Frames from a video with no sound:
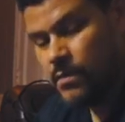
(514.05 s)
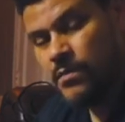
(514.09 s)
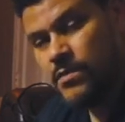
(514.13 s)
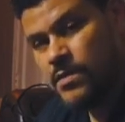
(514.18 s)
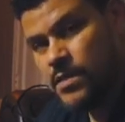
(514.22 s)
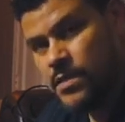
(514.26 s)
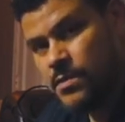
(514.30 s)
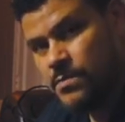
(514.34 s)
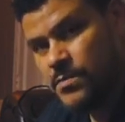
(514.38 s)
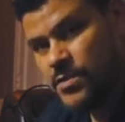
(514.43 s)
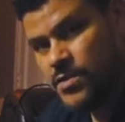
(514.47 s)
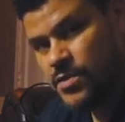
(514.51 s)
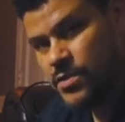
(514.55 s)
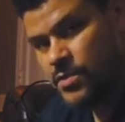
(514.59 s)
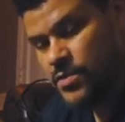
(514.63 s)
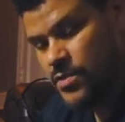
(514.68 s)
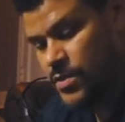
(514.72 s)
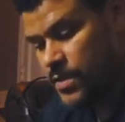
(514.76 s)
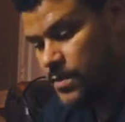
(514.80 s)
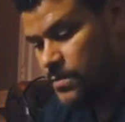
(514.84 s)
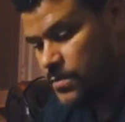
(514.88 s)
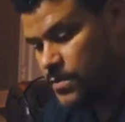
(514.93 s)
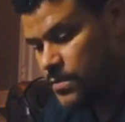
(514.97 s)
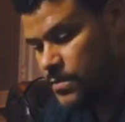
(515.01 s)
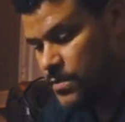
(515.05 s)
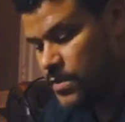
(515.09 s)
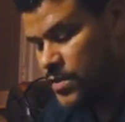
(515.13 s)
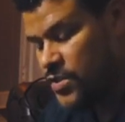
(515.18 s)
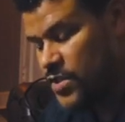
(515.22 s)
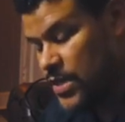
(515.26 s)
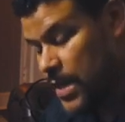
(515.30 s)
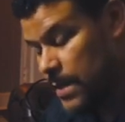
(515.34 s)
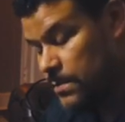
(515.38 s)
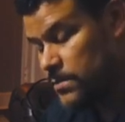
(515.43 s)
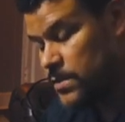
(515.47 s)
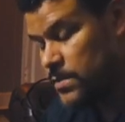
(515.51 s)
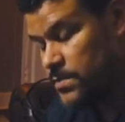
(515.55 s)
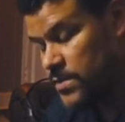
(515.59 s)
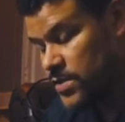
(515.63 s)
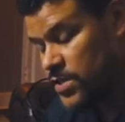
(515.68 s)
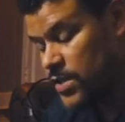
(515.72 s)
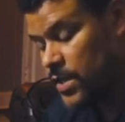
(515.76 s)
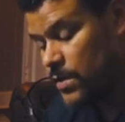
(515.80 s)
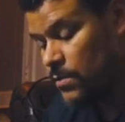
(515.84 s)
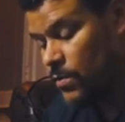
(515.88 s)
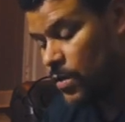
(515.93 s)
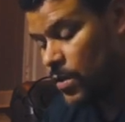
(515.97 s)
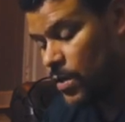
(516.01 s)
It says GEMS
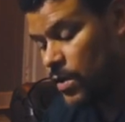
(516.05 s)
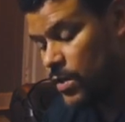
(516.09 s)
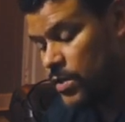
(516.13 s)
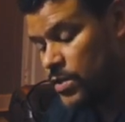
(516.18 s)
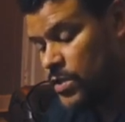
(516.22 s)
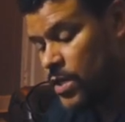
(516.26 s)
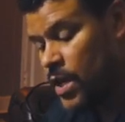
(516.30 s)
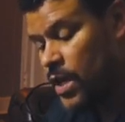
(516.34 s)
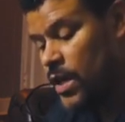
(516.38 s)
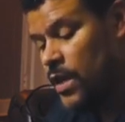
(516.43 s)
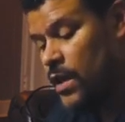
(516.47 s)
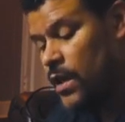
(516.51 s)
Machineworks.